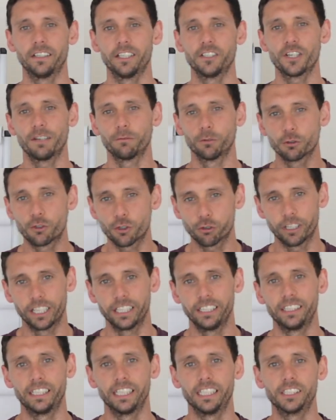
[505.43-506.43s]
the general
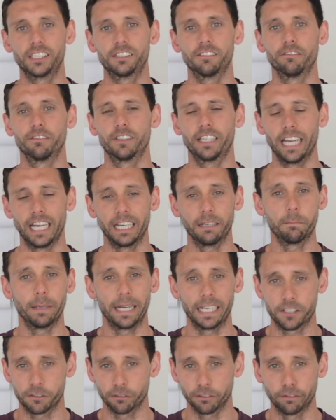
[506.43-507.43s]
trend is getting
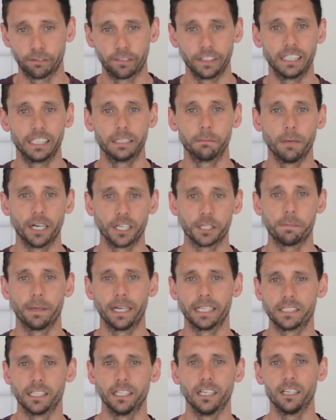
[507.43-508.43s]
better and feeling much
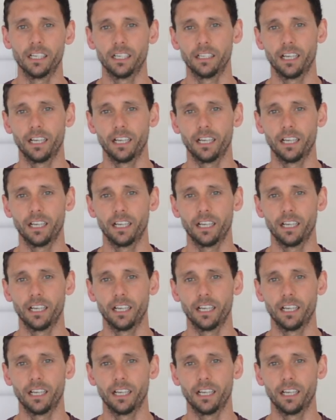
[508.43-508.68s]
better,